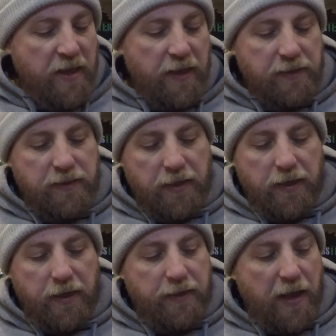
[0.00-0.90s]
It's
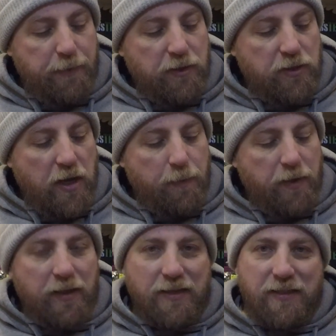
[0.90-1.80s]
a Dobyns
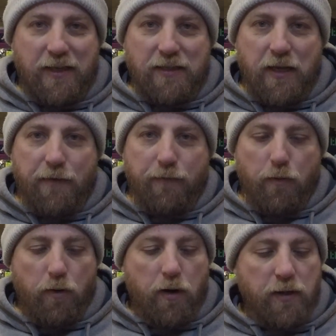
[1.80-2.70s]
Champion 684